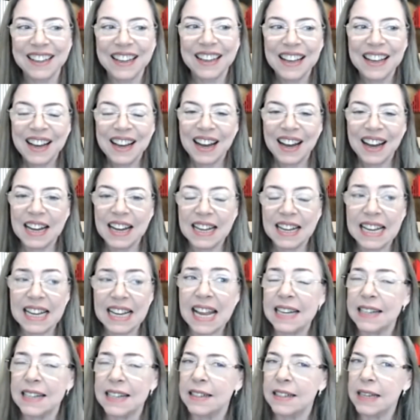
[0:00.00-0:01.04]

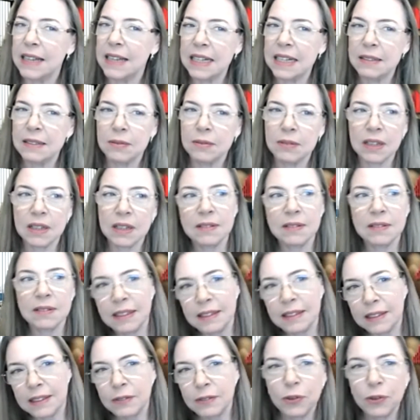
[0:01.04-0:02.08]
And in
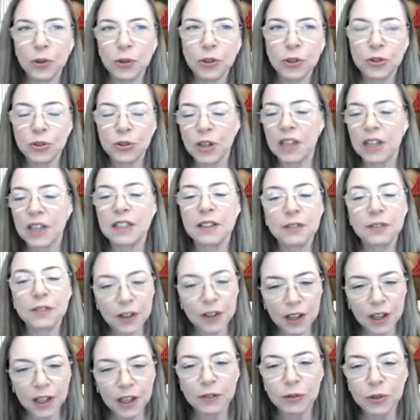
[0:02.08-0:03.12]
94 to
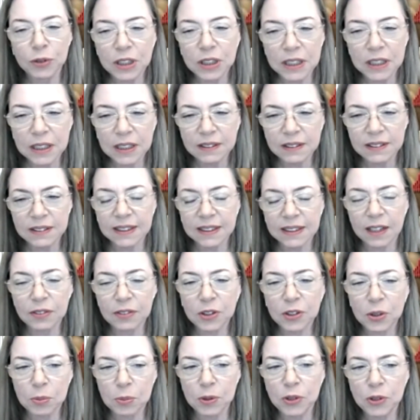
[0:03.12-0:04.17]
95, we did a
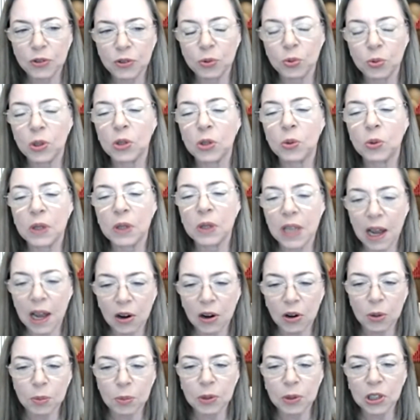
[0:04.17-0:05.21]
significant piece of work with
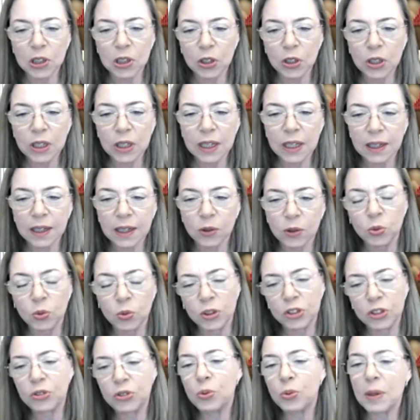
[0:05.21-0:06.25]
Arab on looking at
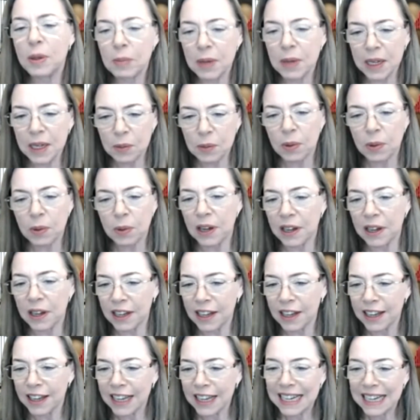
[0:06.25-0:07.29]
what do we mean by
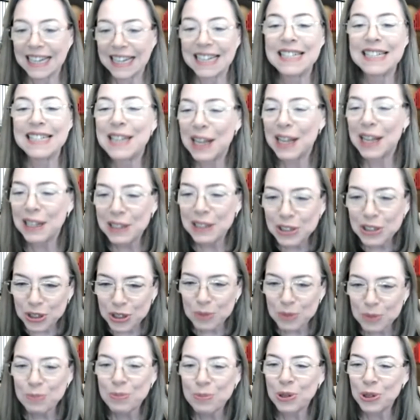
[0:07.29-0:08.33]

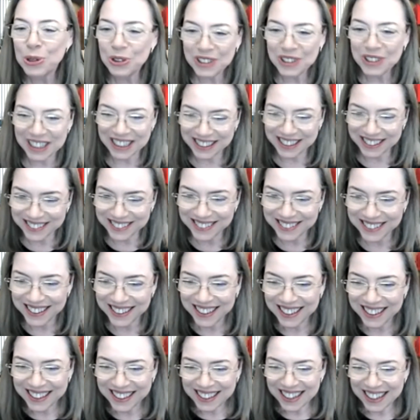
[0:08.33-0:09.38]
intelligent buildings
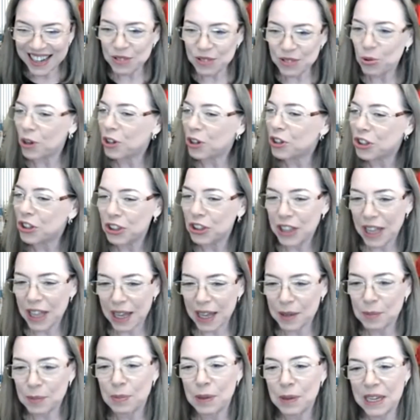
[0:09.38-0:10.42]
and what could
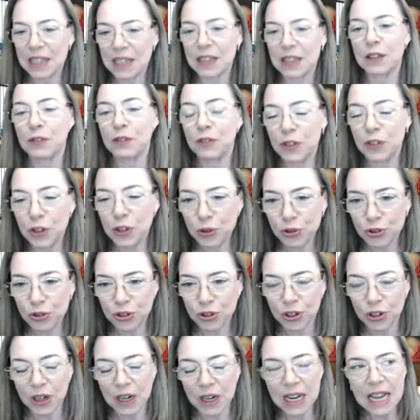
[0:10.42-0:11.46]
that be in the
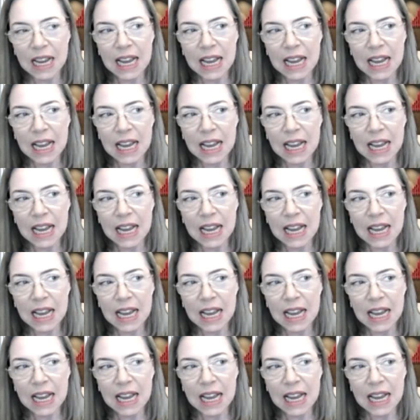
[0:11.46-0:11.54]
future.